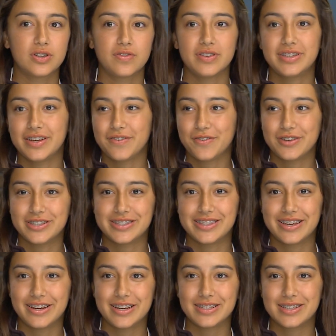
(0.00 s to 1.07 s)
of a difference
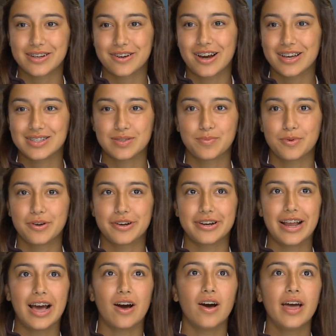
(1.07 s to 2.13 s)
there is across the border,
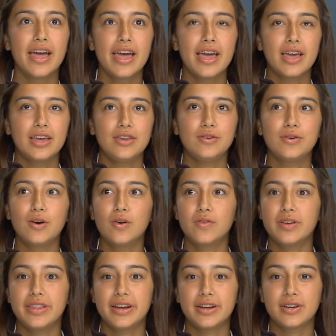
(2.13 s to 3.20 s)
and how you go
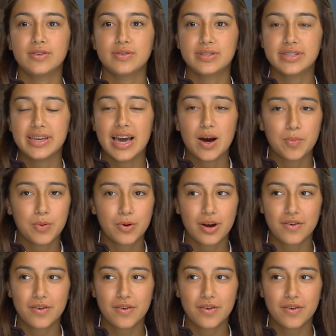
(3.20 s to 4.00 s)
over there and you see how poor